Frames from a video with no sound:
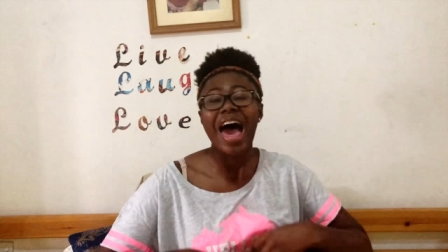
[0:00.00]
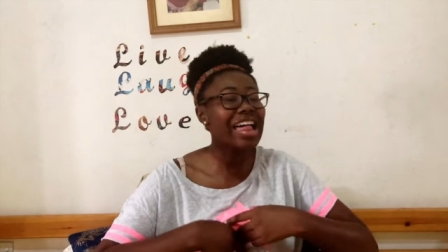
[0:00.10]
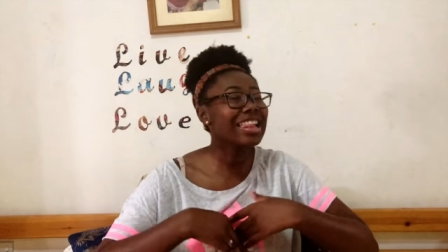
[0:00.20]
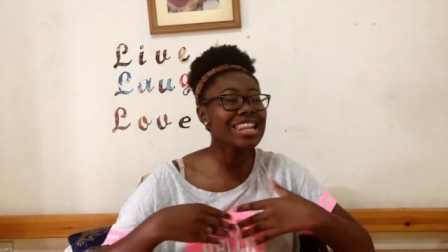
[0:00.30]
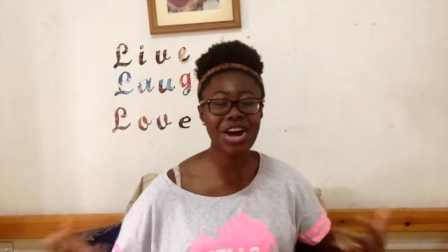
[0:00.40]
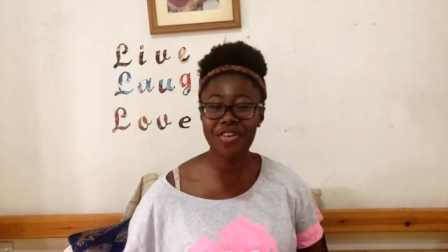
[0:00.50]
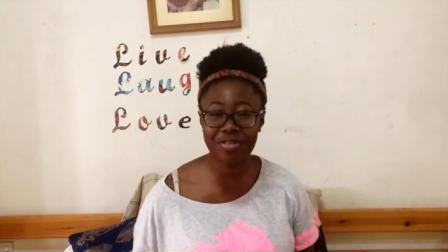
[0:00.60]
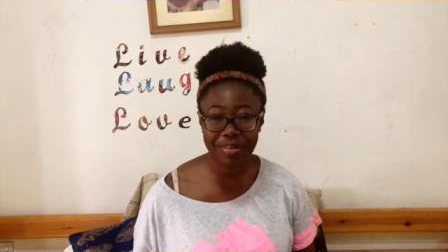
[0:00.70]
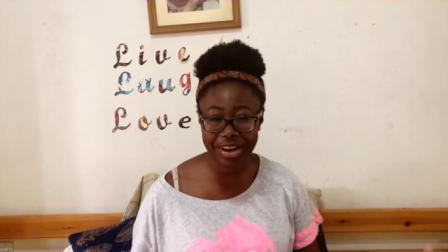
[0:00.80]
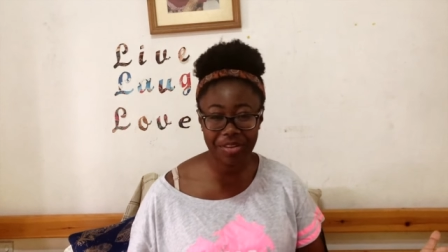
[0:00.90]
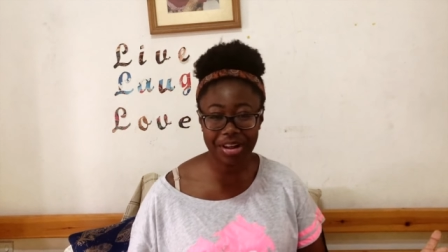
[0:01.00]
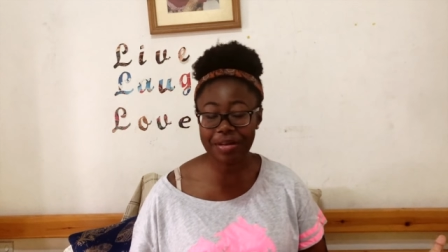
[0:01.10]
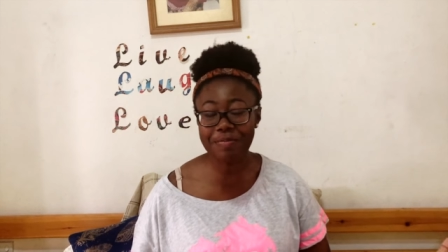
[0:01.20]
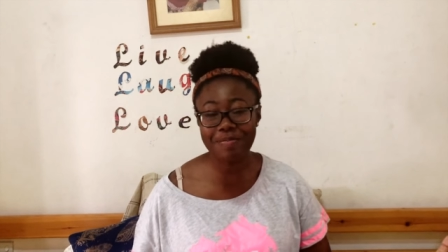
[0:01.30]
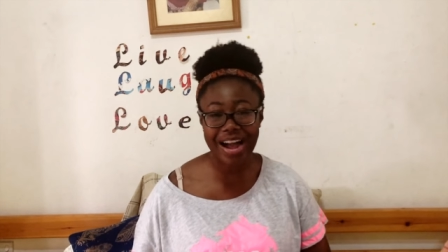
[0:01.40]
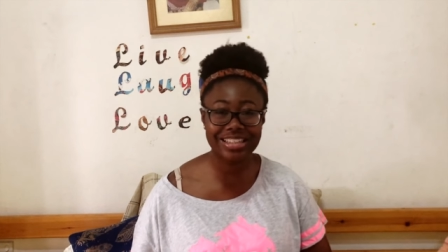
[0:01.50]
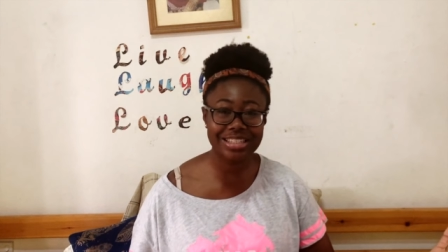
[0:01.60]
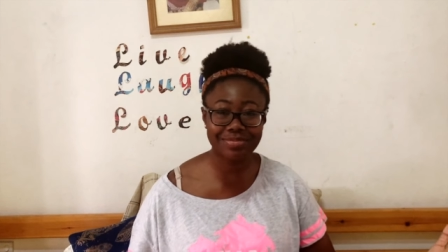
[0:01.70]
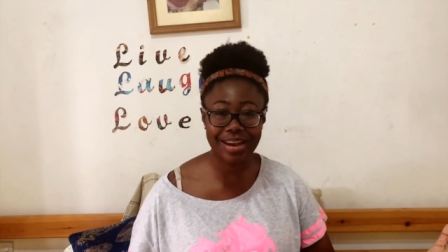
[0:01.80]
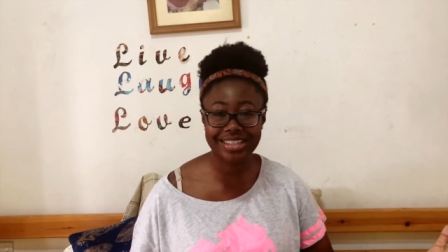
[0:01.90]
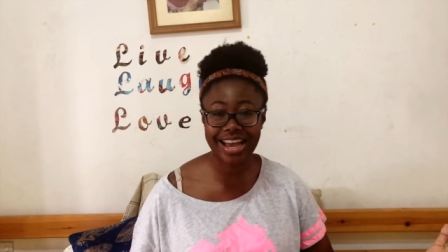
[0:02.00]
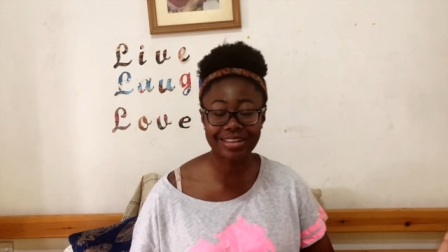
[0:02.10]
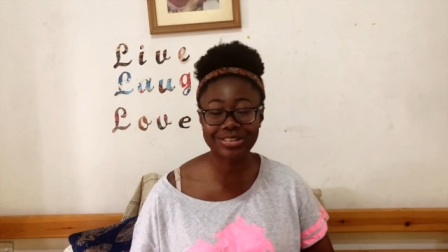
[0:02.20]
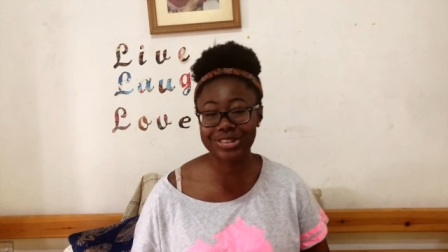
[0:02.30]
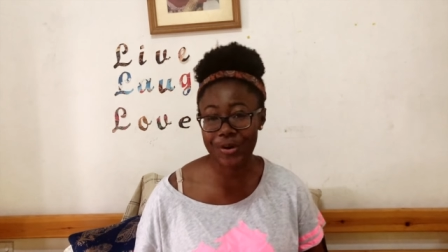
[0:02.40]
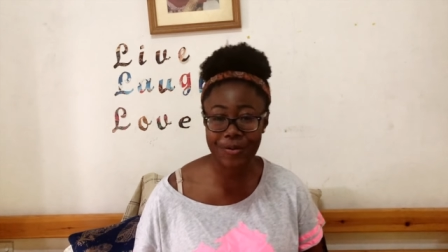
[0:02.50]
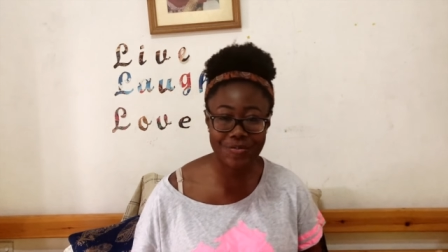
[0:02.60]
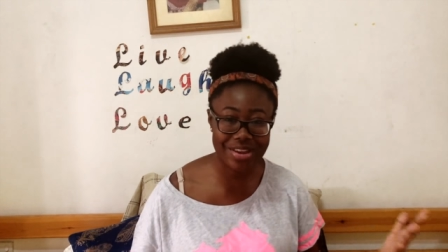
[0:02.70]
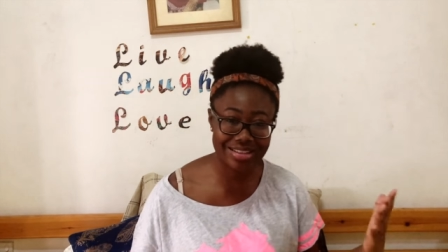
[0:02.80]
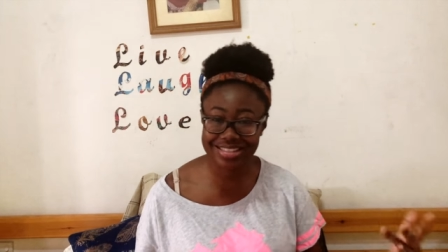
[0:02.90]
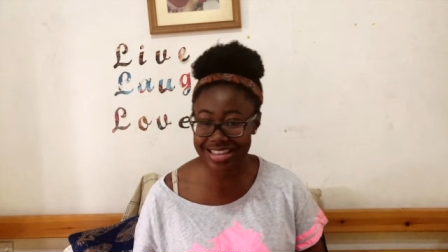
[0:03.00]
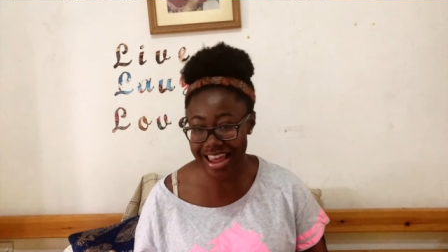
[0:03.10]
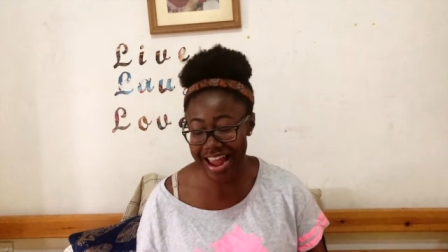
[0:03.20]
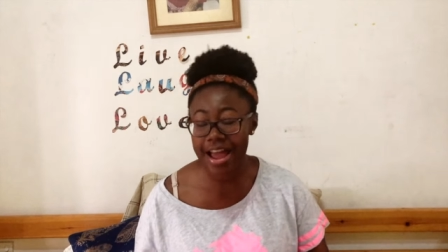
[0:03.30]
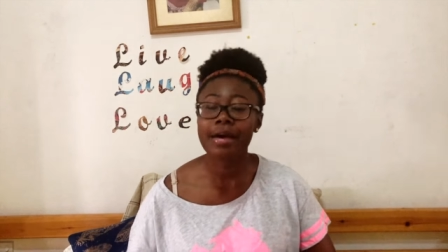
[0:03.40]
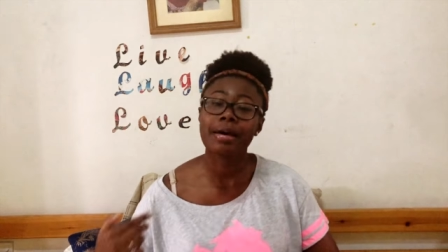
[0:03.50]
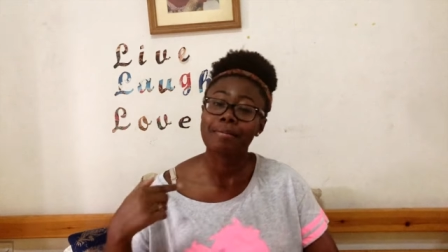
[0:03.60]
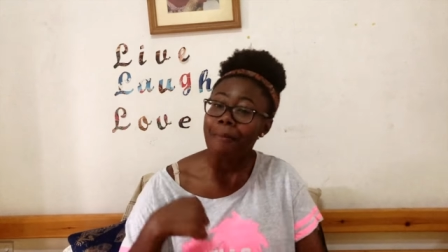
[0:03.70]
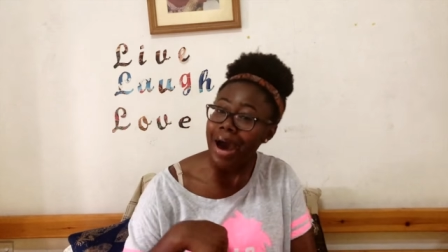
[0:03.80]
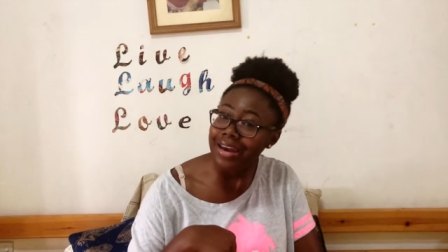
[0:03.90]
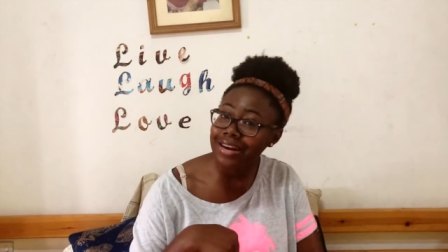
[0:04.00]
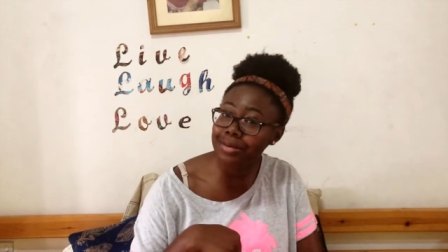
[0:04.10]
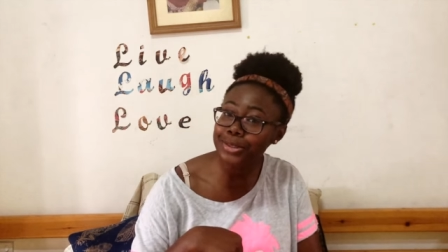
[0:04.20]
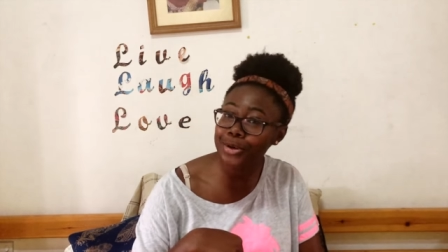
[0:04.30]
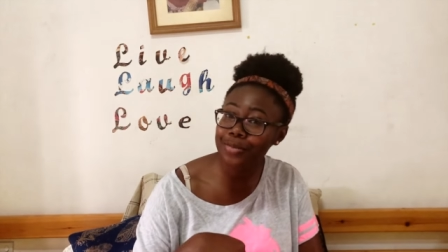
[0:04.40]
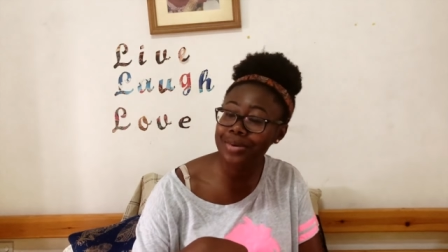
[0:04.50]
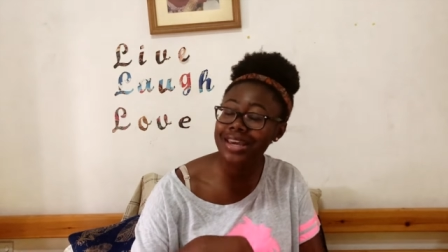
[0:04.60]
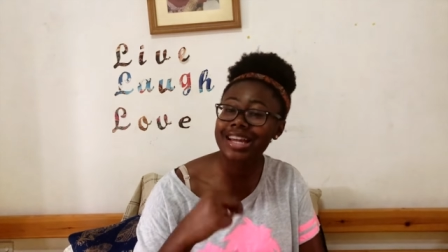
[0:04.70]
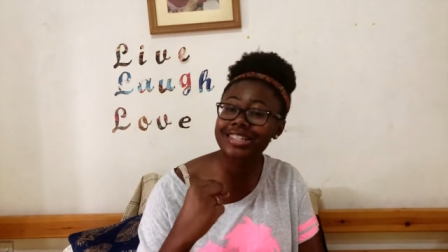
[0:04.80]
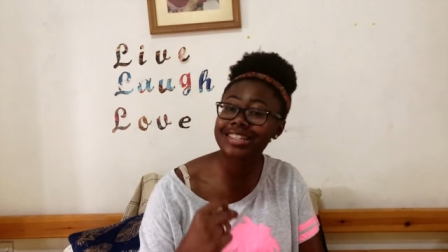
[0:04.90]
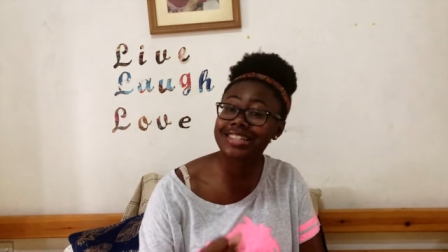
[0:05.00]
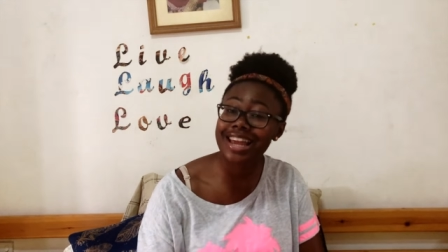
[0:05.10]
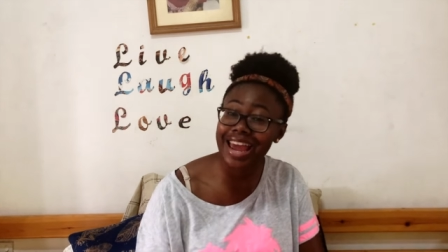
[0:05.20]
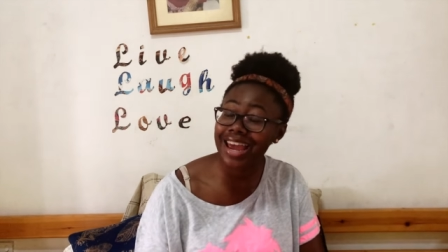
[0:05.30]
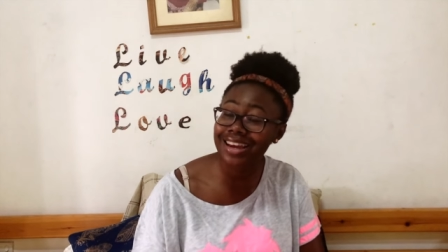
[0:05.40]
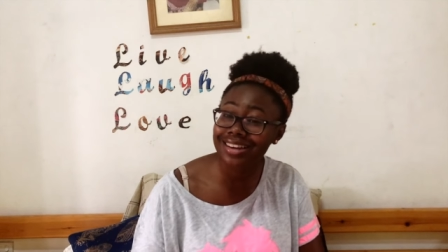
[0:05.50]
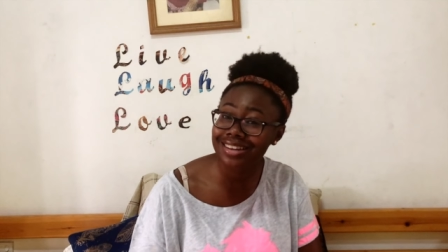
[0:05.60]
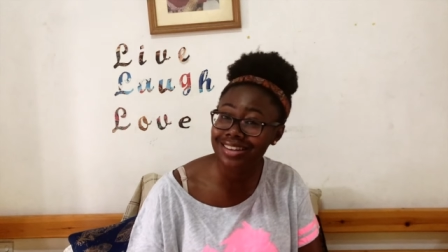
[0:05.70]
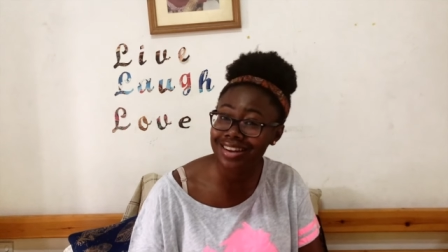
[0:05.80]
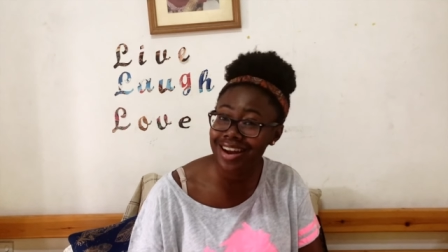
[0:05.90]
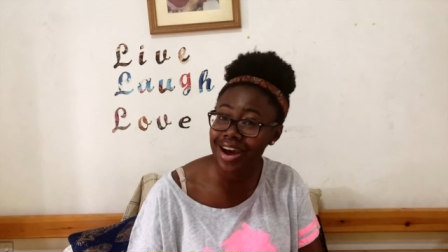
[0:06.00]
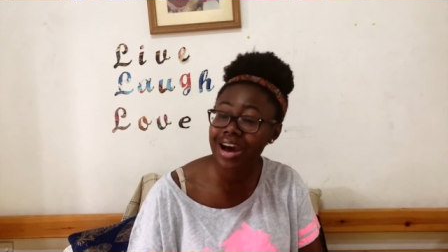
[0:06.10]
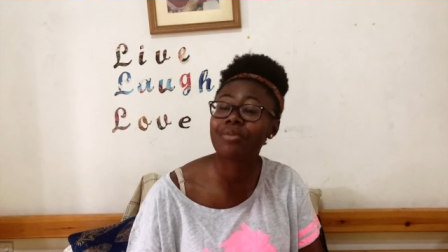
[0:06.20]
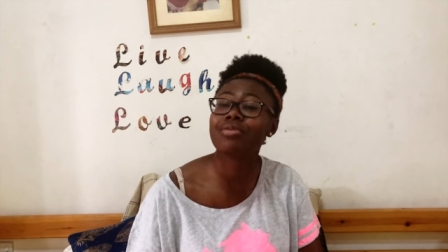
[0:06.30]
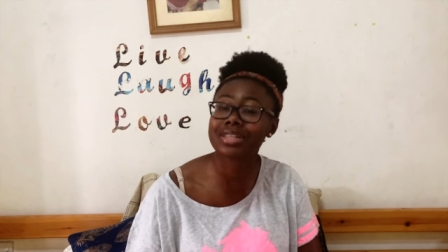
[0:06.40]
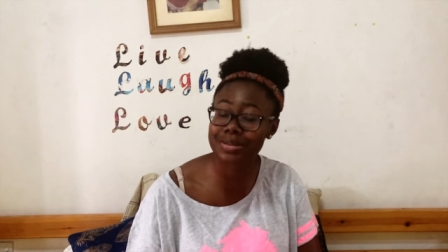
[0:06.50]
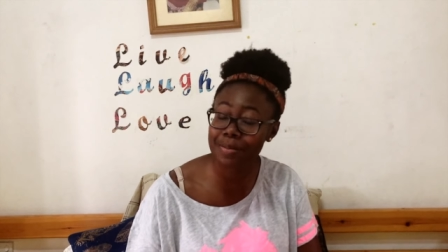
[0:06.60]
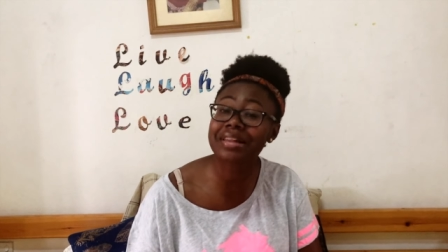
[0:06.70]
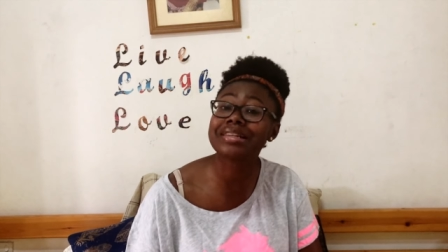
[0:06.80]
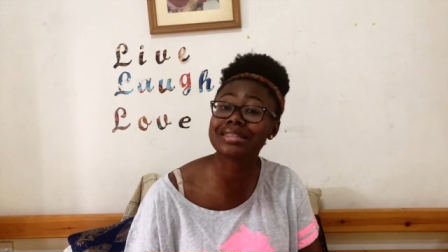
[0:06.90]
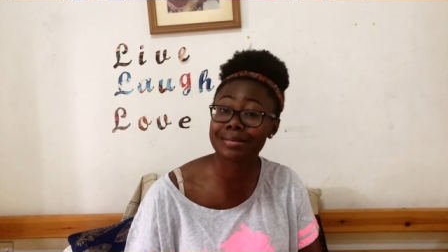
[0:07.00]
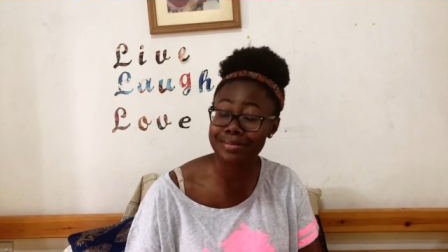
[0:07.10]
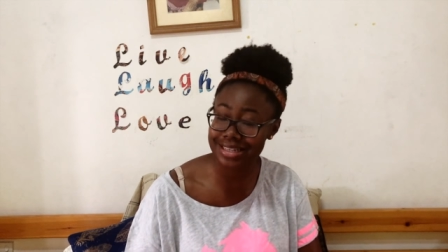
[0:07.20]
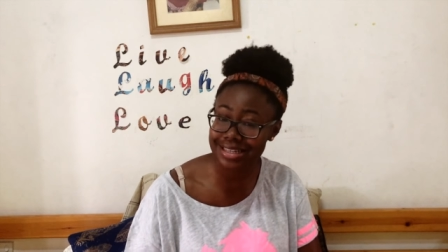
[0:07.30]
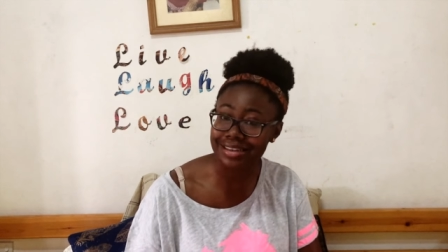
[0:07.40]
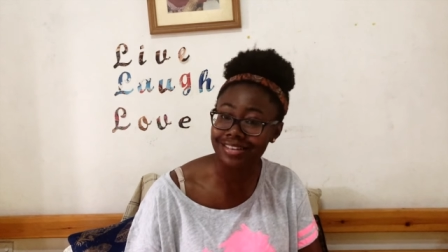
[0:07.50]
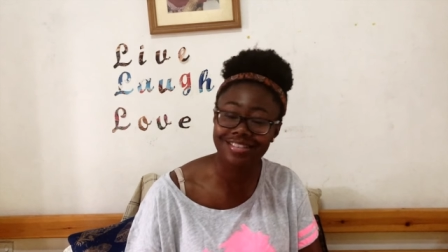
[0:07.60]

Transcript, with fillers: Hello, everybody. Welcome back to my channel, Tominzay. My name's Tomi, and today we're spilling some tea.